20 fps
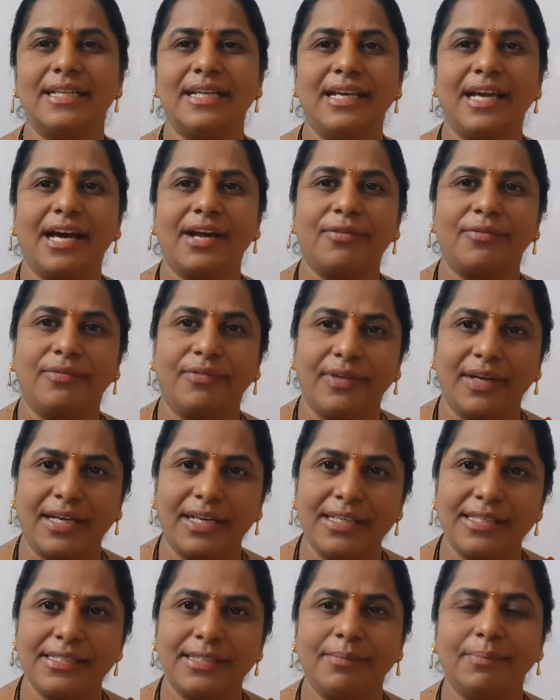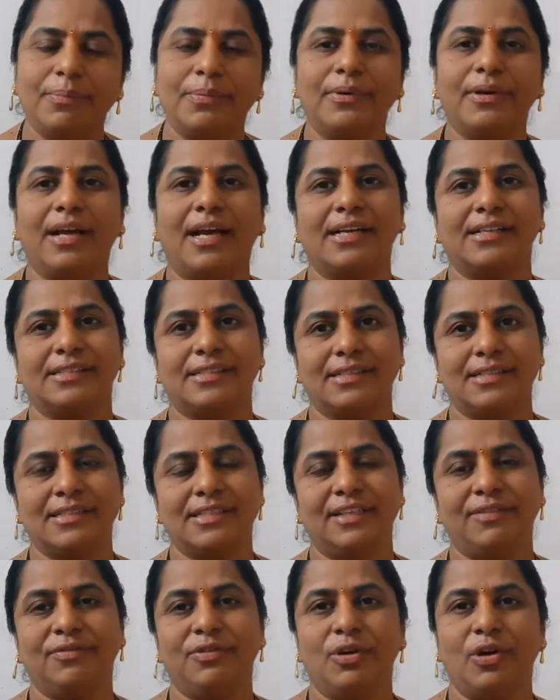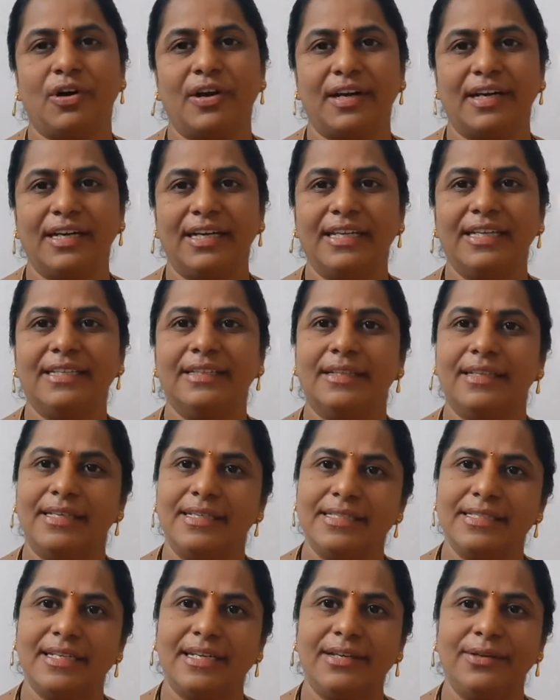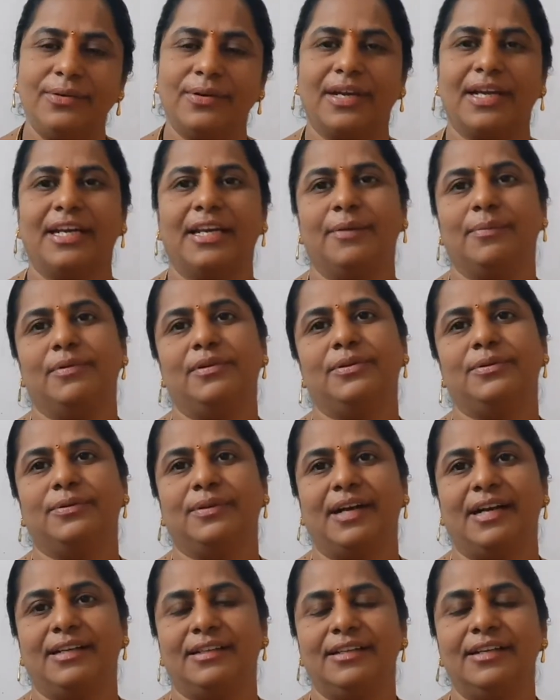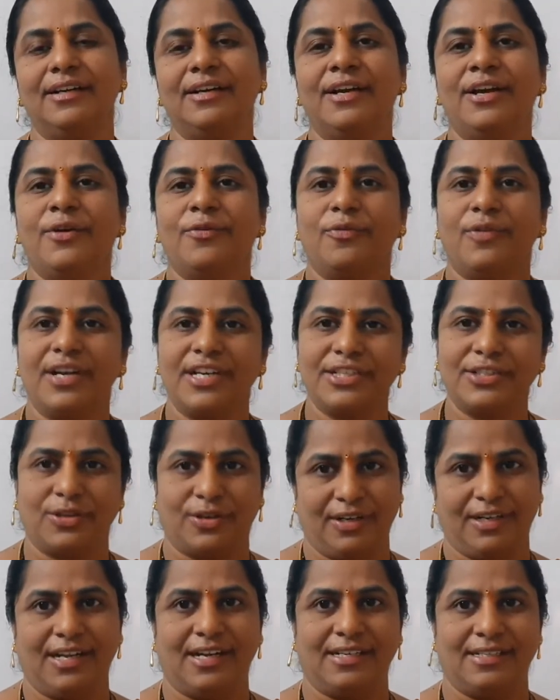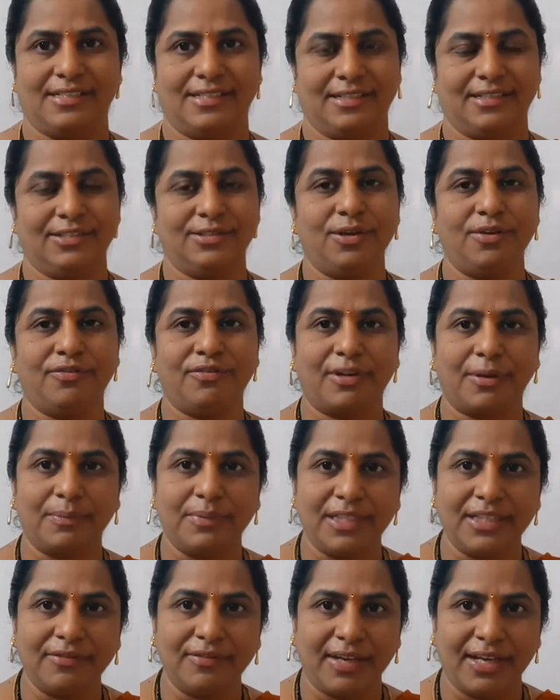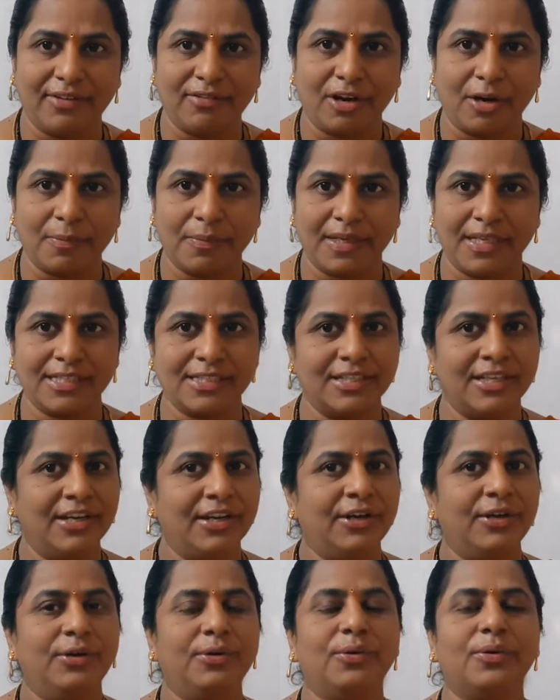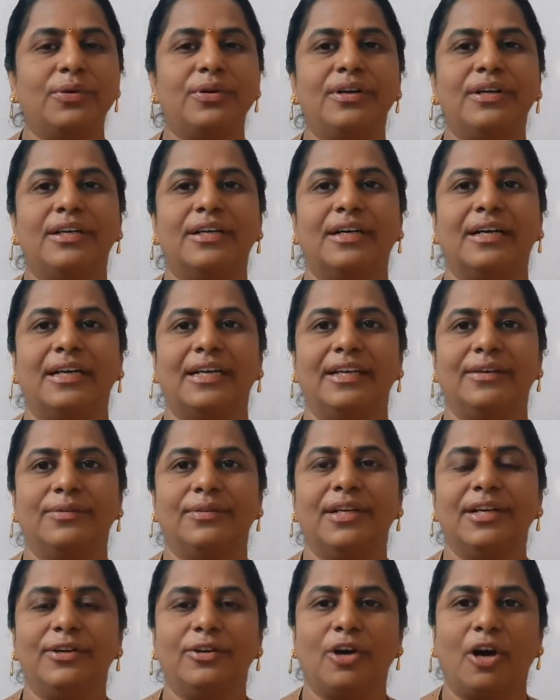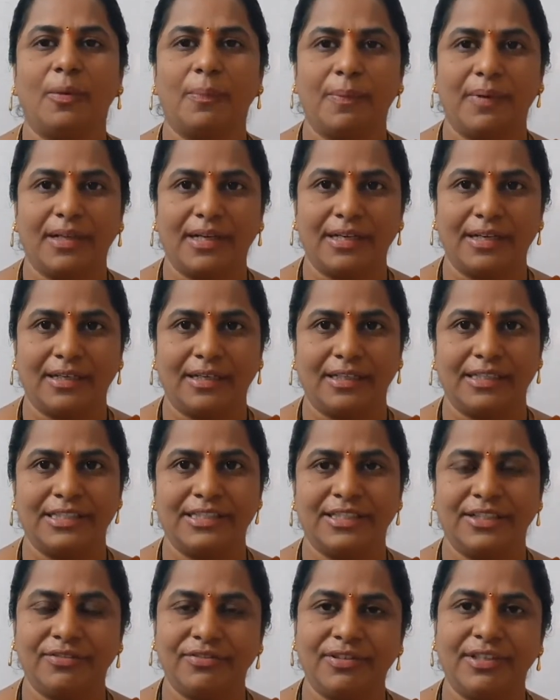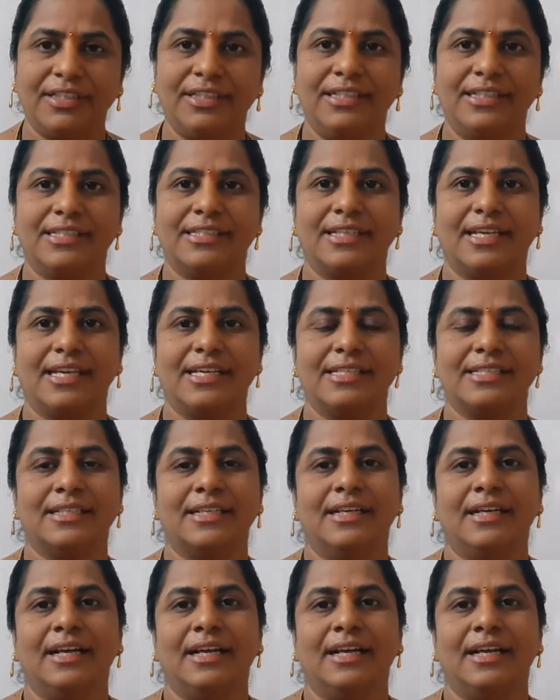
3 are very simple answers. If you are reading these 3, you can able to write the one short answer. So from the wave optics, don't leave the Doppler shift in this case,